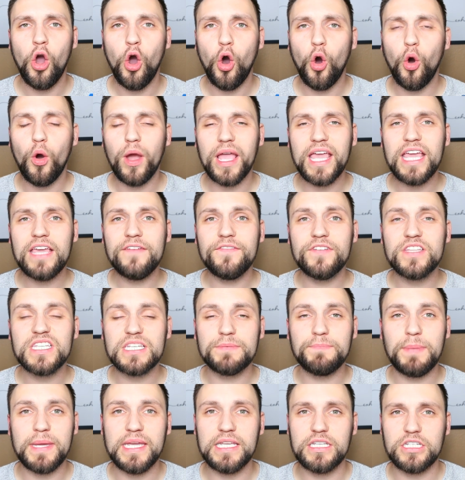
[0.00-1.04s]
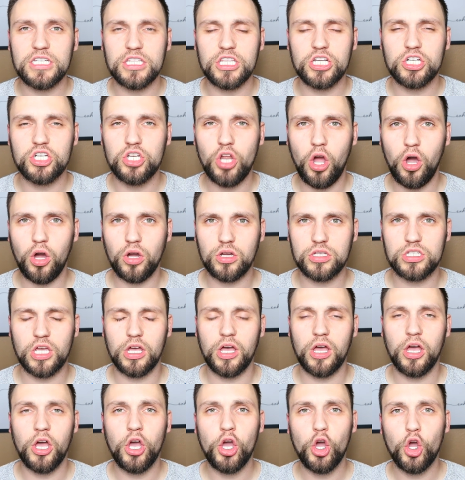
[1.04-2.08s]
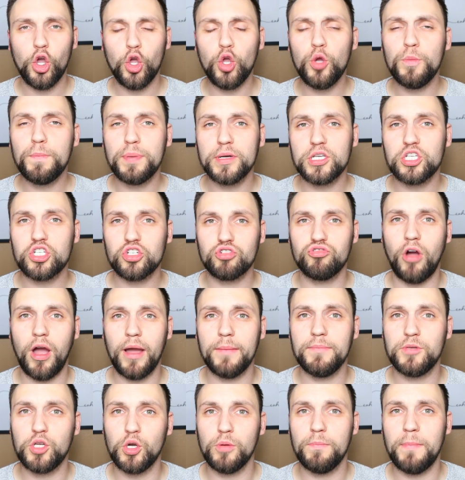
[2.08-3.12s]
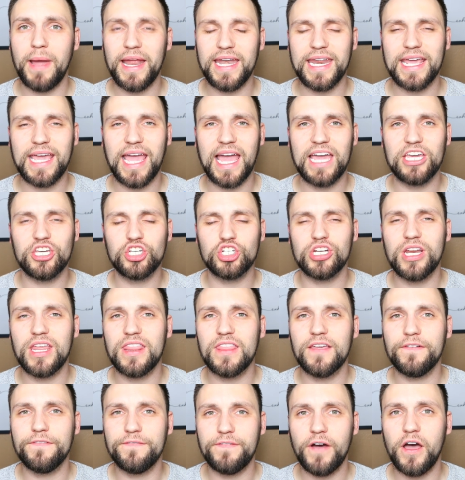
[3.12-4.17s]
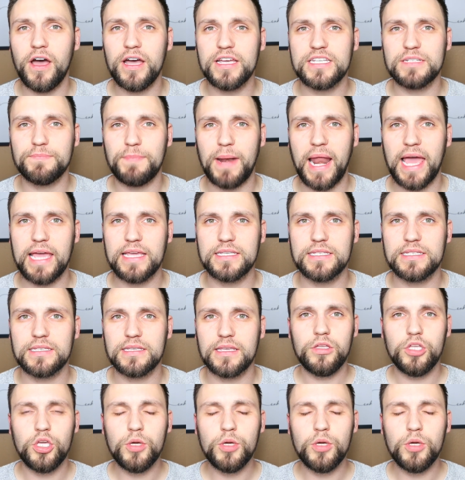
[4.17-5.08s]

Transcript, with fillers: or even speak to the doctor who prescribed your medication in the first place,